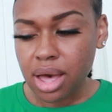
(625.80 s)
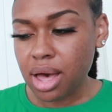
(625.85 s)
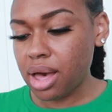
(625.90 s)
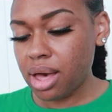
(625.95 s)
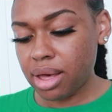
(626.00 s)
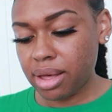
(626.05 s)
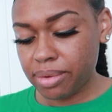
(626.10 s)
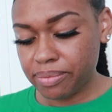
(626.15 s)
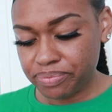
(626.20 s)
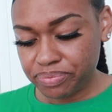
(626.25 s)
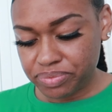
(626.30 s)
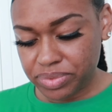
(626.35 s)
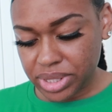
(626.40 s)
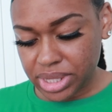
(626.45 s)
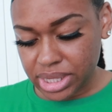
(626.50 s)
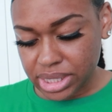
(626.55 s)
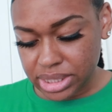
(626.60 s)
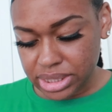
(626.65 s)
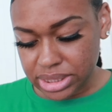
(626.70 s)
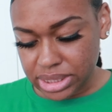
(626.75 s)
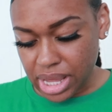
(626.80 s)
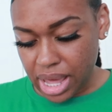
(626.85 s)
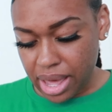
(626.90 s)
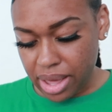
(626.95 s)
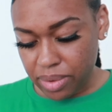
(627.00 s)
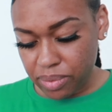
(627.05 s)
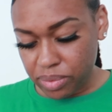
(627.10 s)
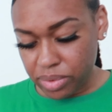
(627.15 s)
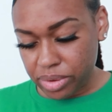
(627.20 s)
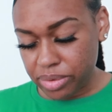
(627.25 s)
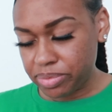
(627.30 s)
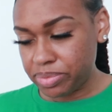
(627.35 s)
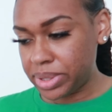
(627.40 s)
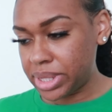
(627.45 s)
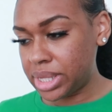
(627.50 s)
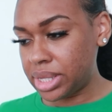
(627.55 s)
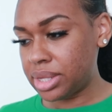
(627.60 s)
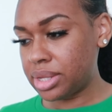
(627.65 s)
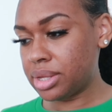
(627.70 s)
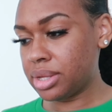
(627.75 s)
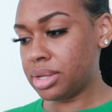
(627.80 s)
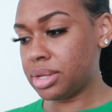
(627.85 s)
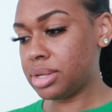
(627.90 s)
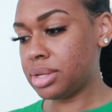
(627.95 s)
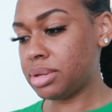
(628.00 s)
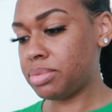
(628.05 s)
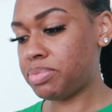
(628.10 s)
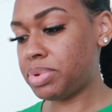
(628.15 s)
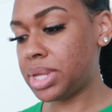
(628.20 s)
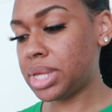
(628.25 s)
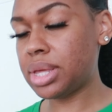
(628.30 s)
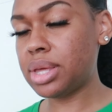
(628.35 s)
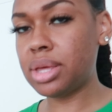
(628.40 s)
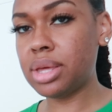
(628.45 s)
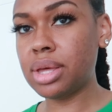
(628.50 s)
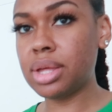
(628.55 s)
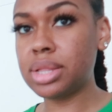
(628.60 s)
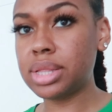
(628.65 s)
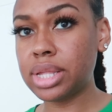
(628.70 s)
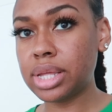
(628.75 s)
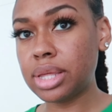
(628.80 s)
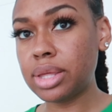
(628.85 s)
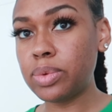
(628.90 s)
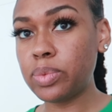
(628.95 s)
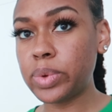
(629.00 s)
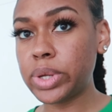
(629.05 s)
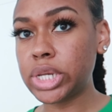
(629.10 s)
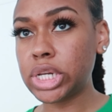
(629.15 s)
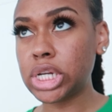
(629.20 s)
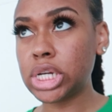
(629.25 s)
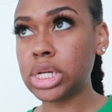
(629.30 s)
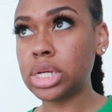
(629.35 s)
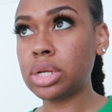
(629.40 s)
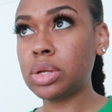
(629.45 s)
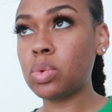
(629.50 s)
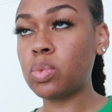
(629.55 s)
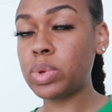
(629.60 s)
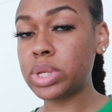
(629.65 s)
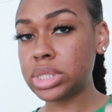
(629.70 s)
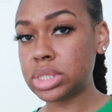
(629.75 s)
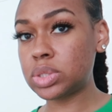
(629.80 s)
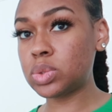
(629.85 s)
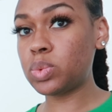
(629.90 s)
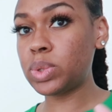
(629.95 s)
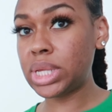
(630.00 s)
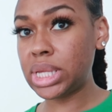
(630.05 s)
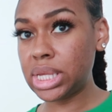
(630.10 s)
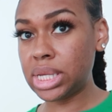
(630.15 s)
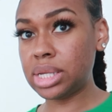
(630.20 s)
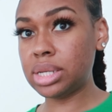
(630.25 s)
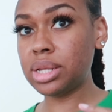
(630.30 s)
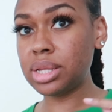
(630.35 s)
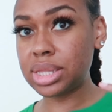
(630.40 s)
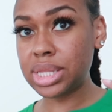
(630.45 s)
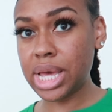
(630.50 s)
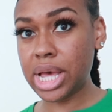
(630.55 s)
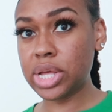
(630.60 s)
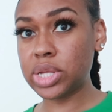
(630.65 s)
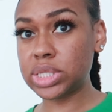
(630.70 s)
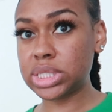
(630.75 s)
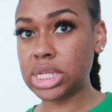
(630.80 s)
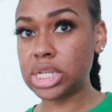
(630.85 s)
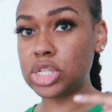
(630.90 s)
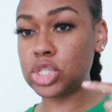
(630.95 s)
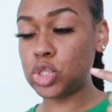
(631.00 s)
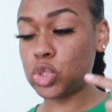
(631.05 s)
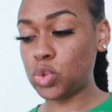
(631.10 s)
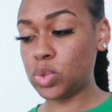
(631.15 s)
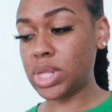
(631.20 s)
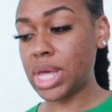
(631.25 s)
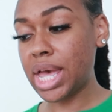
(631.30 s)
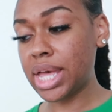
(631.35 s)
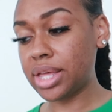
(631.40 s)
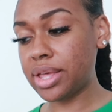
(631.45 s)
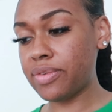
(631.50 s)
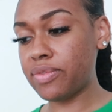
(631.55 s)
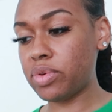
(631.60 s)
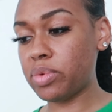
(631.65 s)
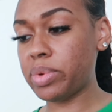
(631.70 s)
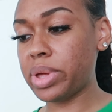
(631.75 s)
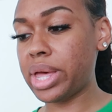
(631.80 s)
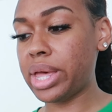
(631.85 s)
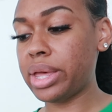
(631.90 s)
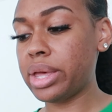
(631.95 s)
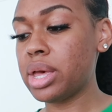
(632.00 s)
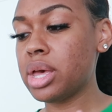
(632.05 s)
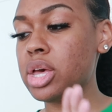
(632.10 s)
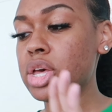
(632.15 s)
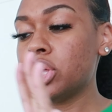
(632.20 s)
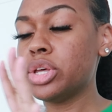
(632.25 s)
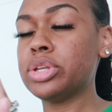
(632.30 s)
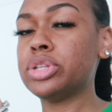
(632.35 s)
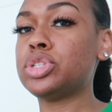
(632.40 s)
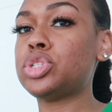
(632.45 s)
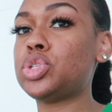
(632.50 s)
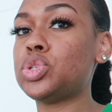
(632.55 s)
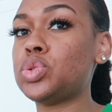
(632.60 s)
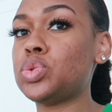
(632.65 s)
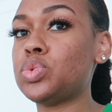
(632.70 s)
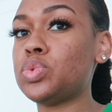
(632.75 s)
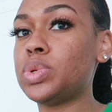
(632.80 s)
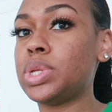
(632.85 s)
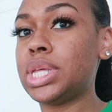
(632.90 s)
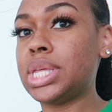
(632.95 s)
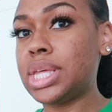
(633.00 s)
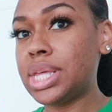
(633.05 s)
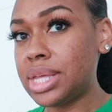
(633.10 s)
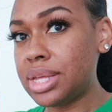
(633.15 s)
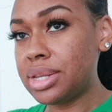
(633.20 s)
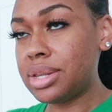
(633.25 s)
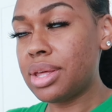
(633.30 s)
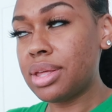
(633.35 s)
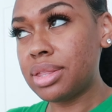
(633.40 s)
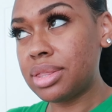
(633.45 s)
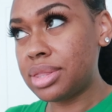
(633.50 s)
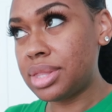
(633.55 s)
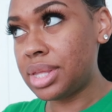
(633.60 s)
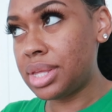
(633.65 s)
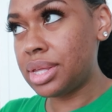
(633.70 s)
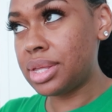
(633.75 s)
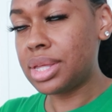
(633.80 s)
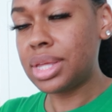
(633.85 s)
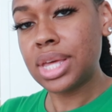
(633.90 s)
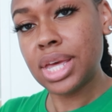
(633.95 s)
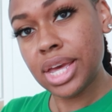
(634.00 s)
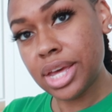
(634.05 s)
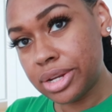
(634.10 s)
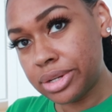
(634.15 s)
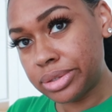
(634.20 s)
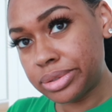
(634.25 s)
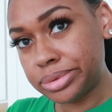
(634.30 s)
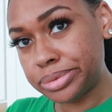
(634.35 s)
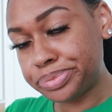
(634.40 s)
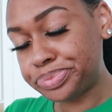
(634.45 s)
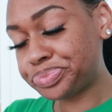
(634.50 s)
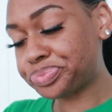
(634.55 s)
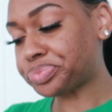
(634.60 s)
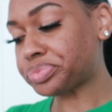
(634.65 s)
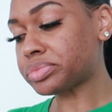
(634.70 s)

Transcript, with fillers: um, because I will be picking a lucky winner once we hit a thousand and do that giveaway to get the kettle